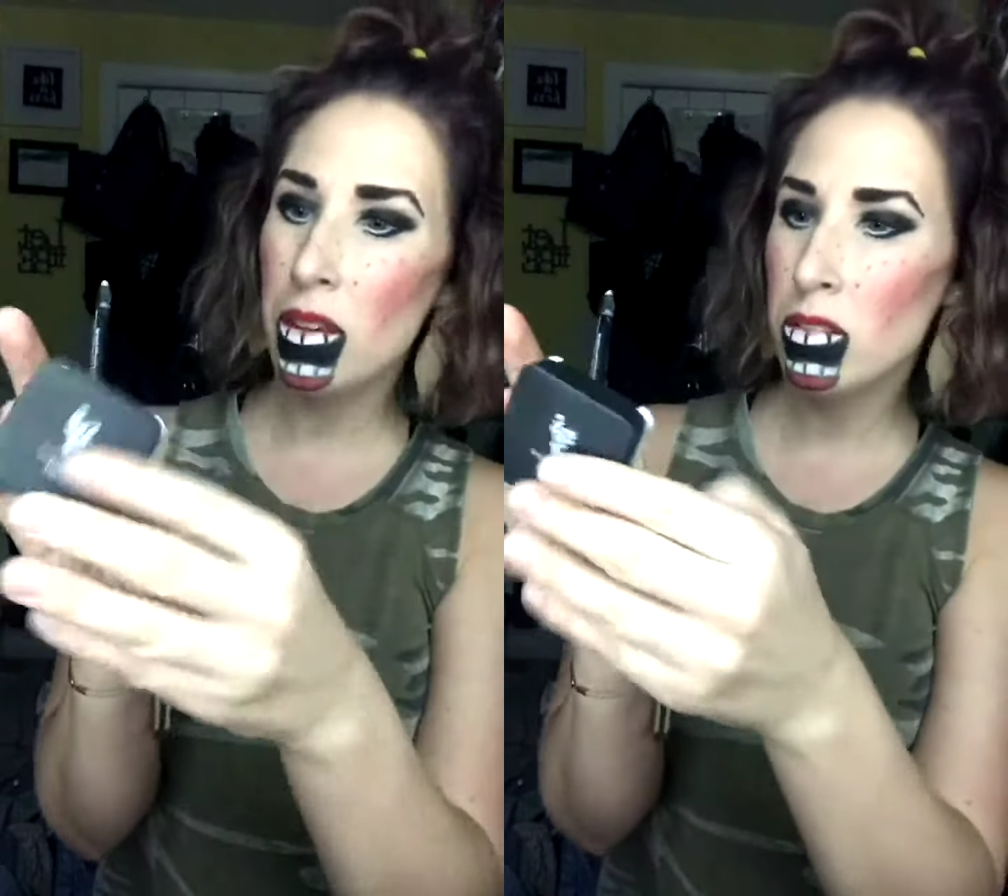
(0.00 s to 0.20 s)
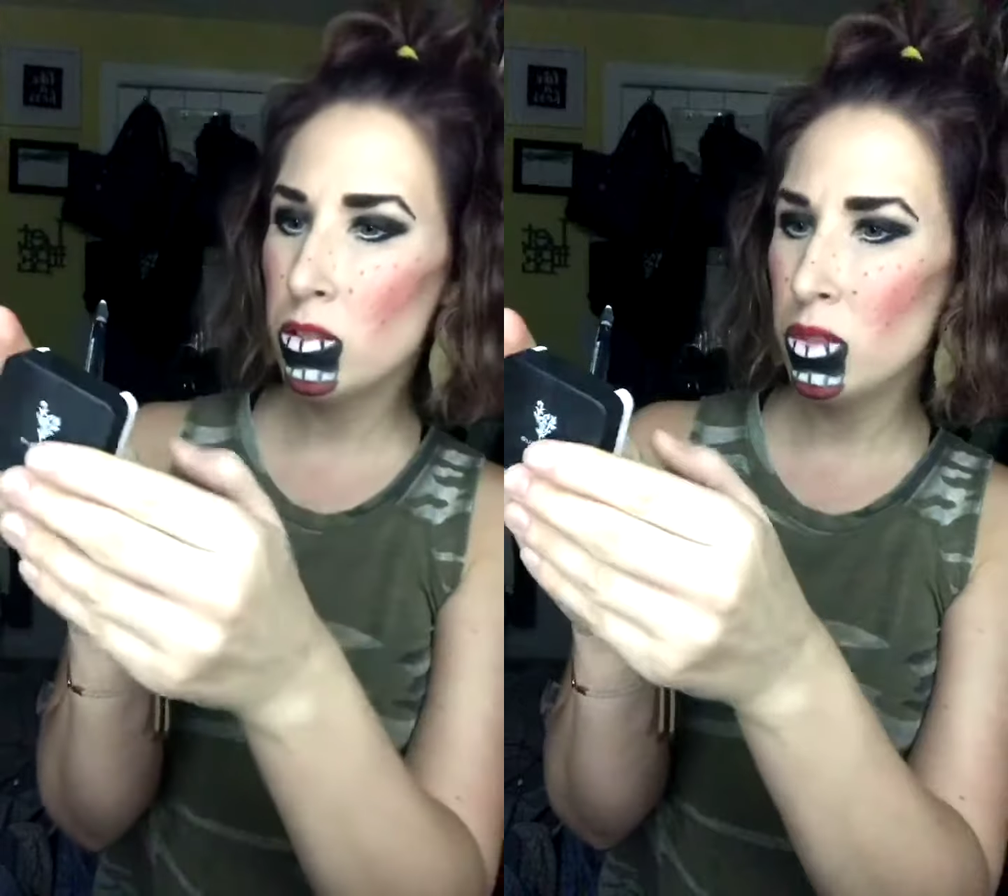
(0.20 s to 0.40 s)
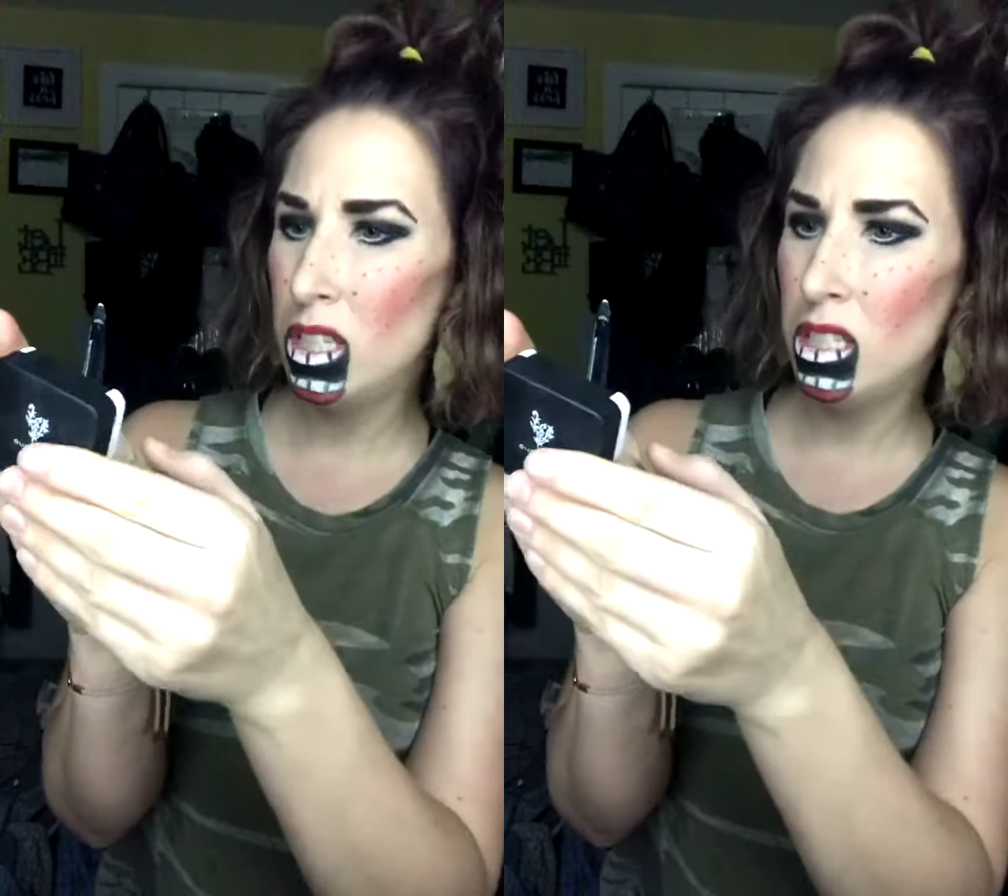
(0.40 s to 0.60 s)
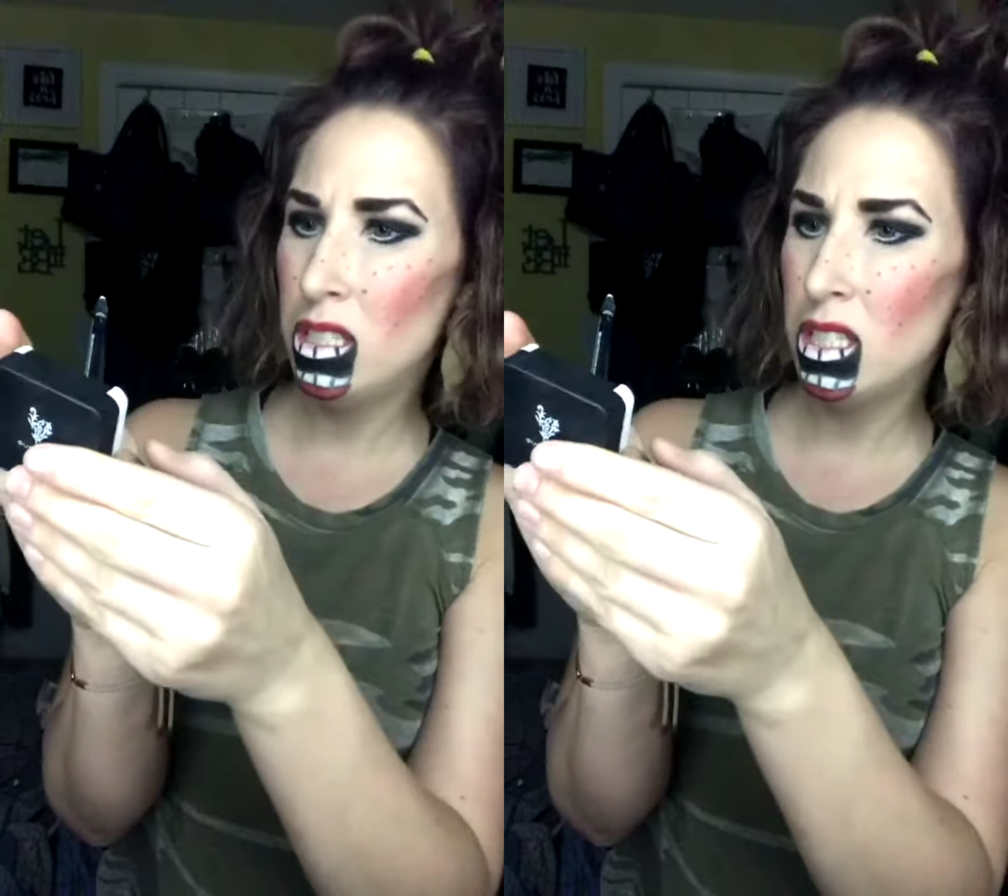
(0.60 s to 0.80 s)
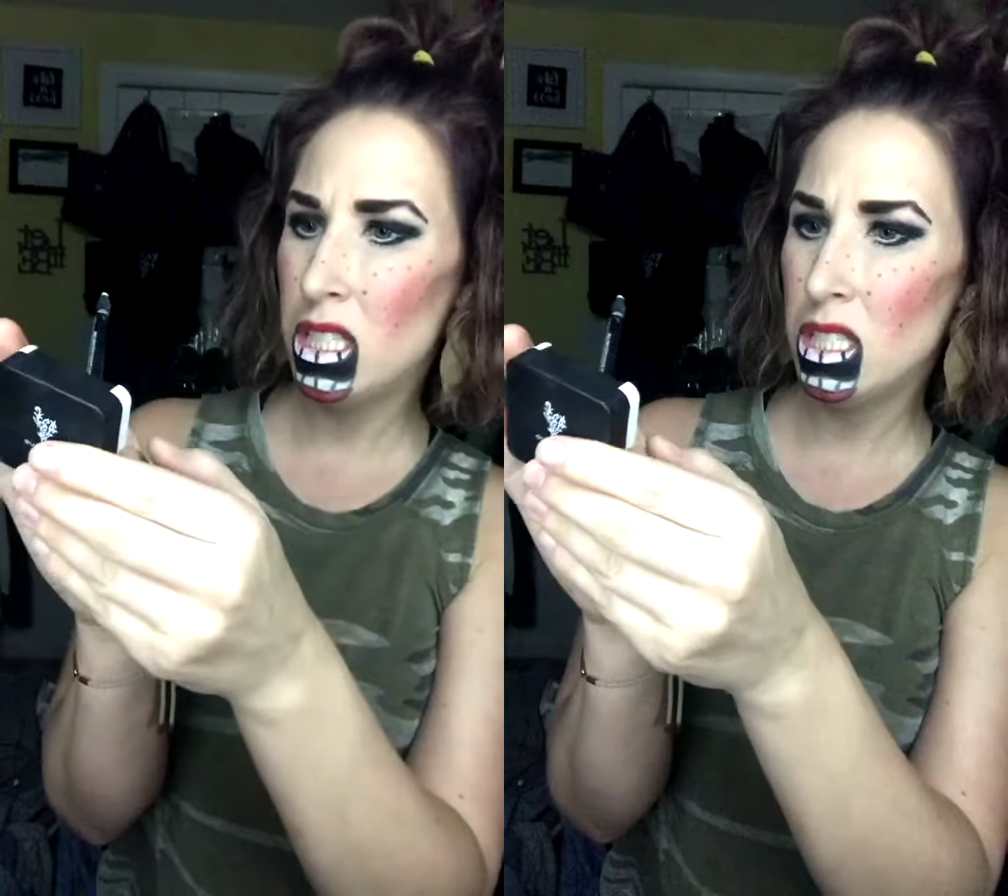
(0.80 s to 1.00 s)
That was one
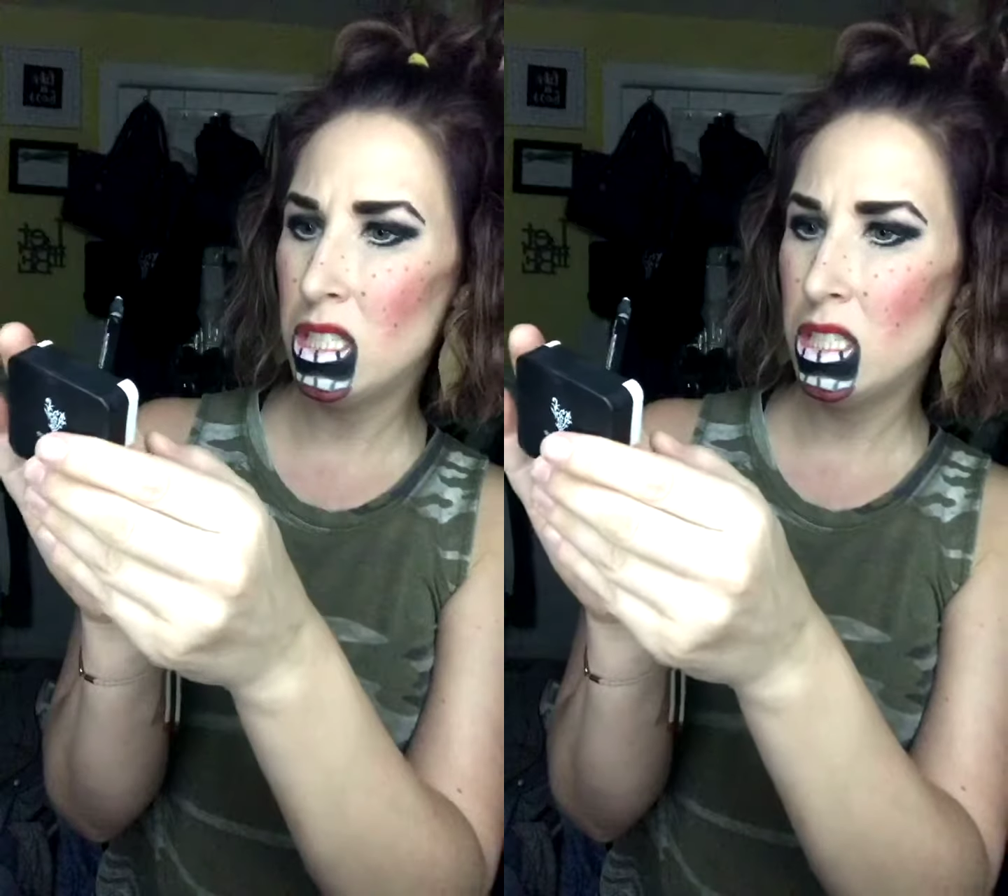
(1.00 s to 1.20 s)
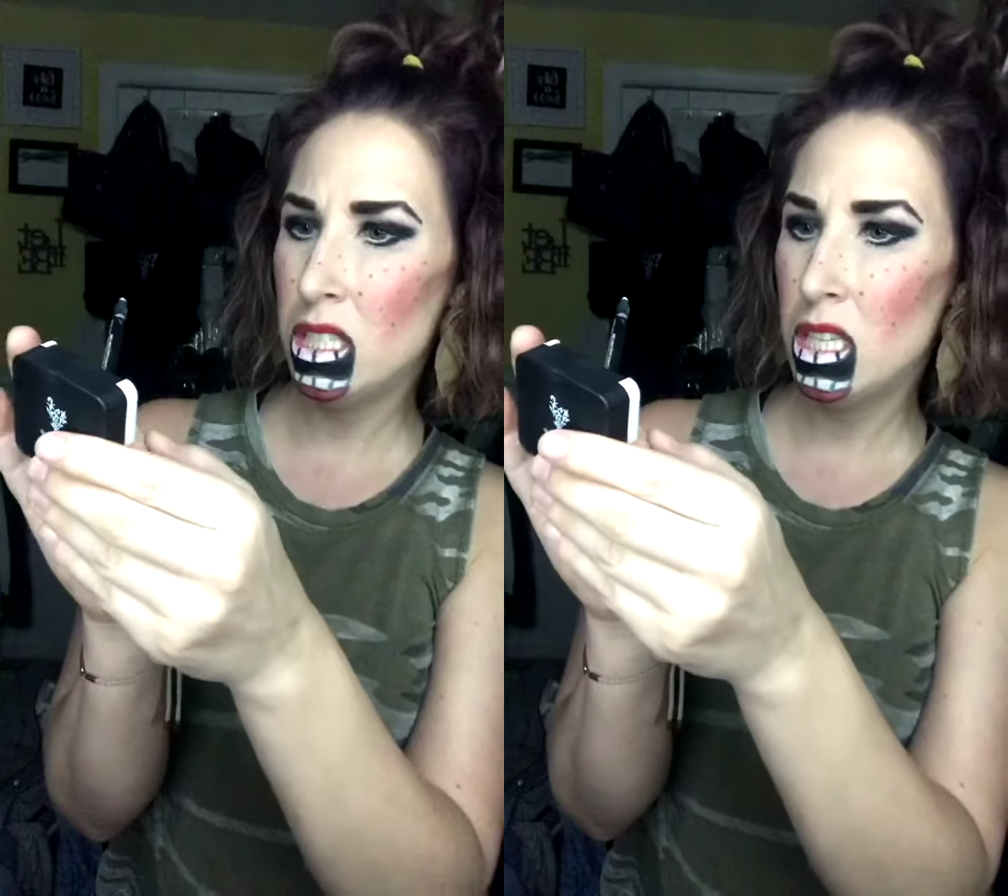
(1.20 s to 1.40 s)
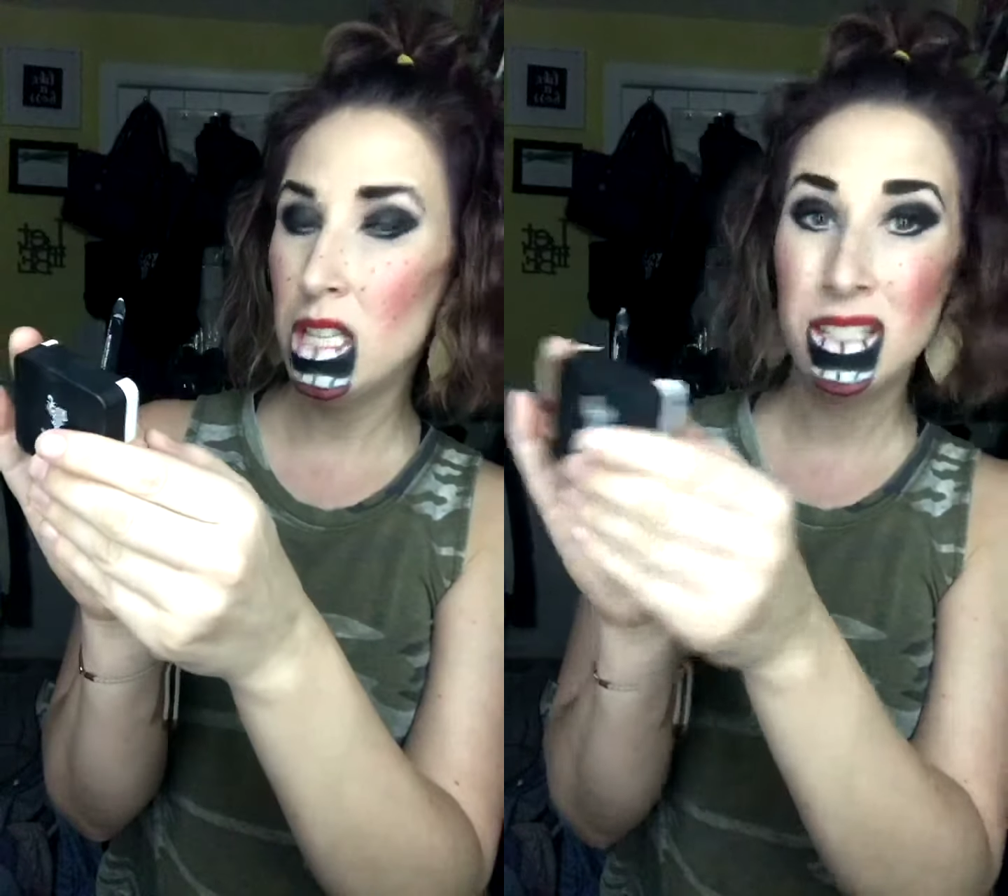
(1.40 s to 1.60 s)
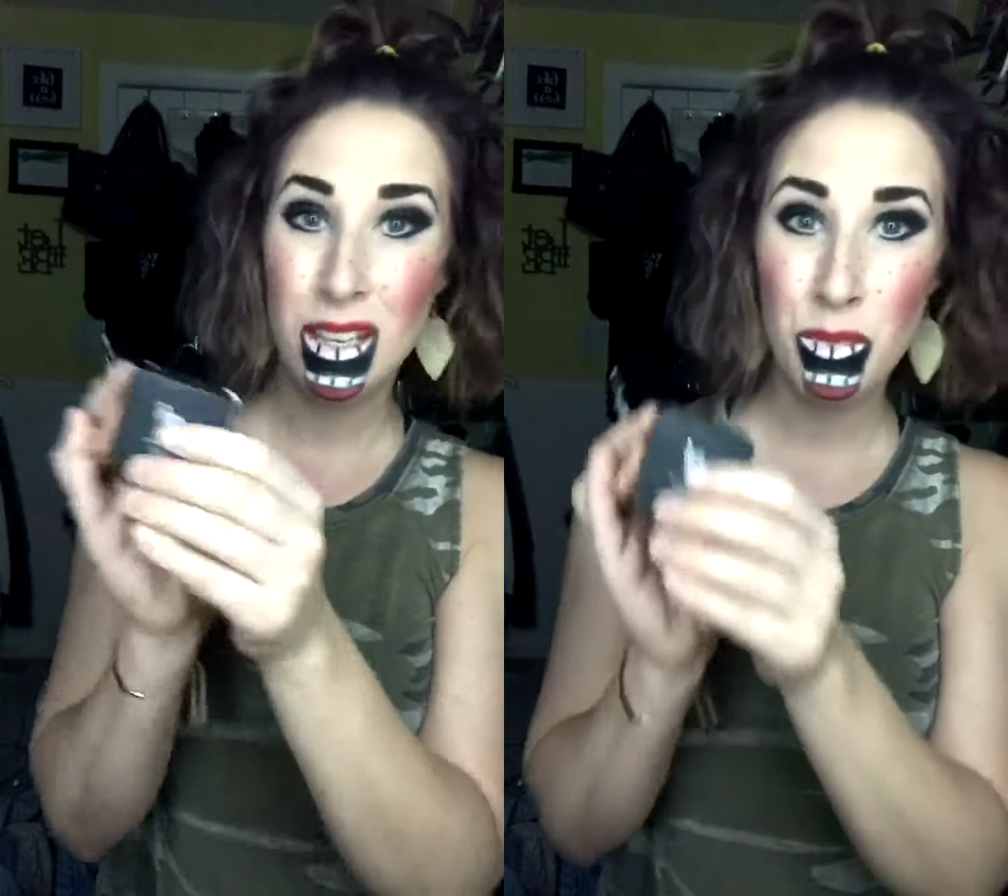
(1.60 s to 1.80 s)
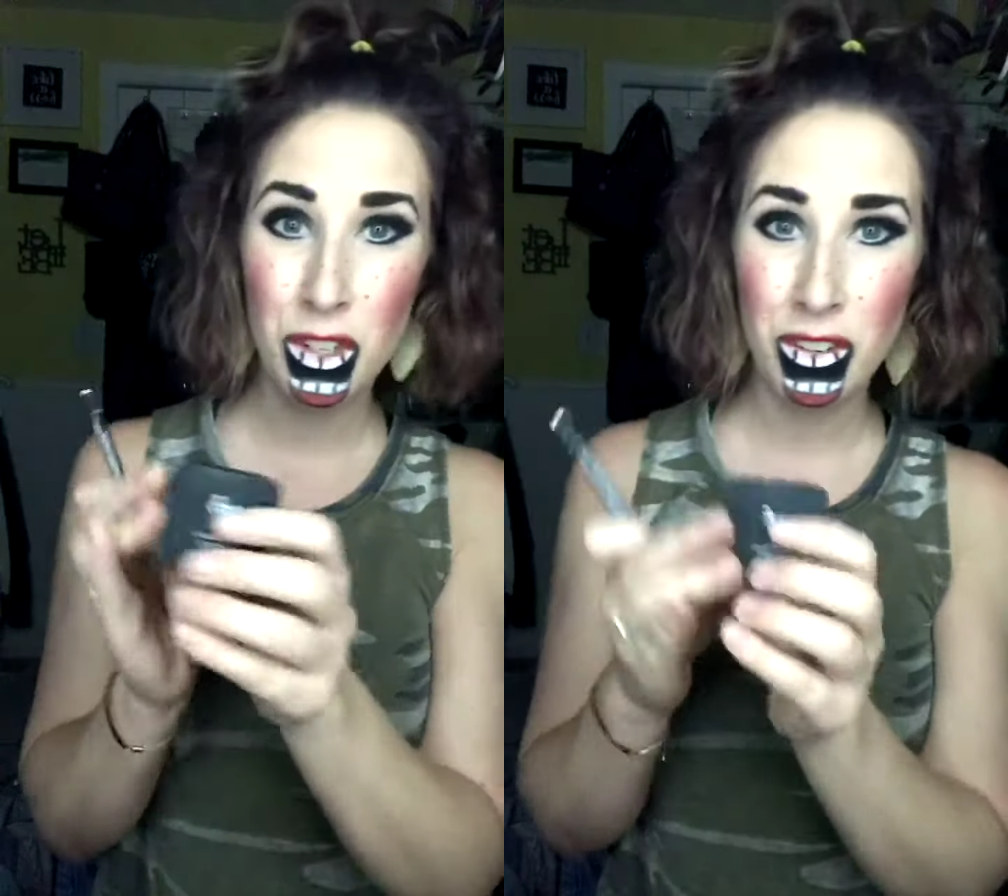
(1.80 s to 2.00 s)
is to the
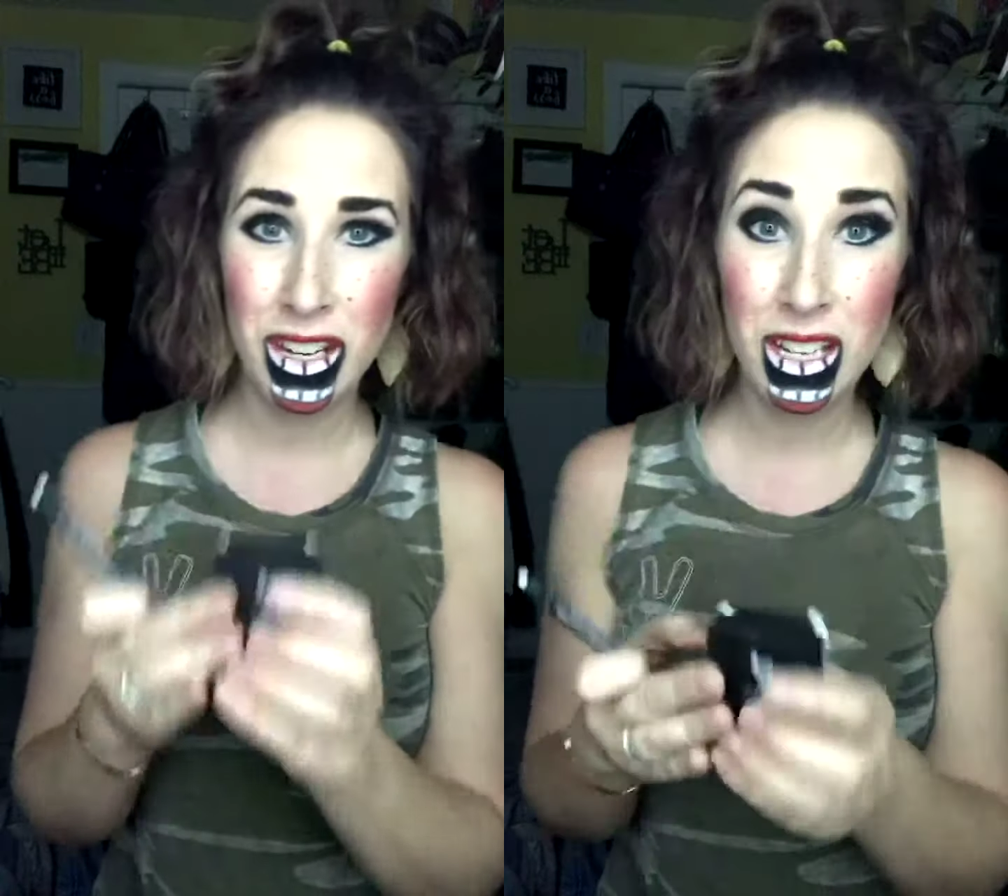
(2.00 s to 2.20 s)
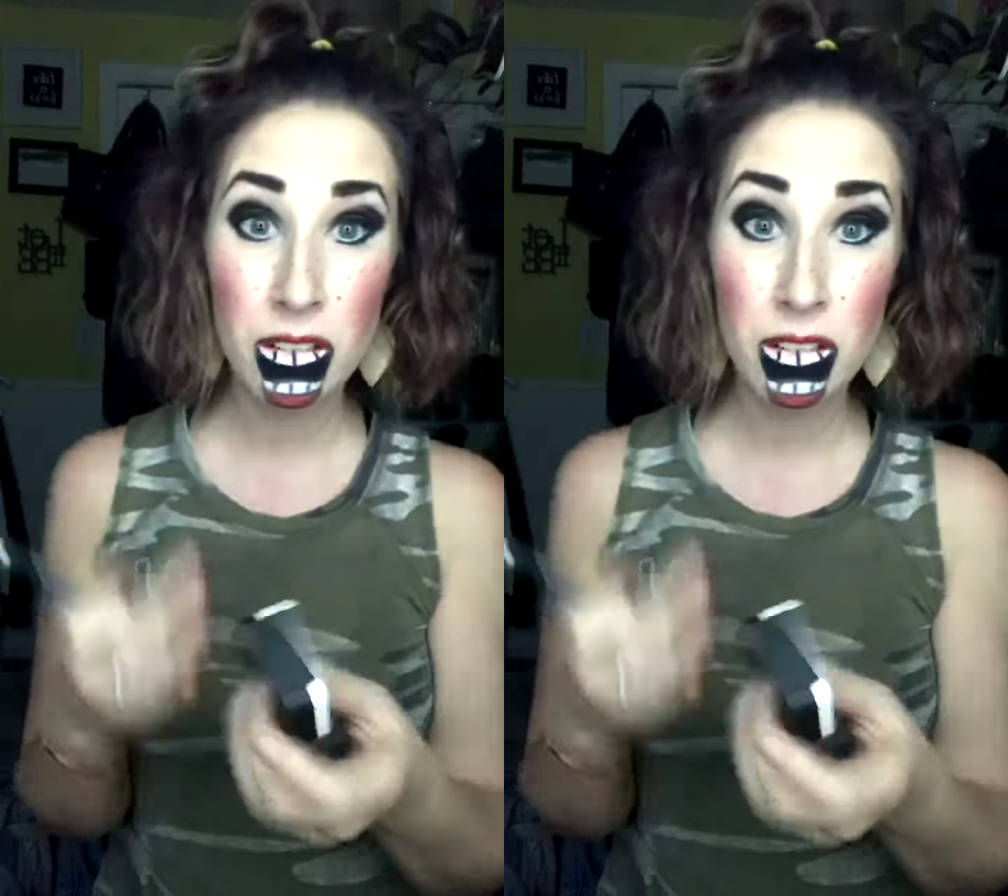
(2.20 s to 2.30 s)
same degree.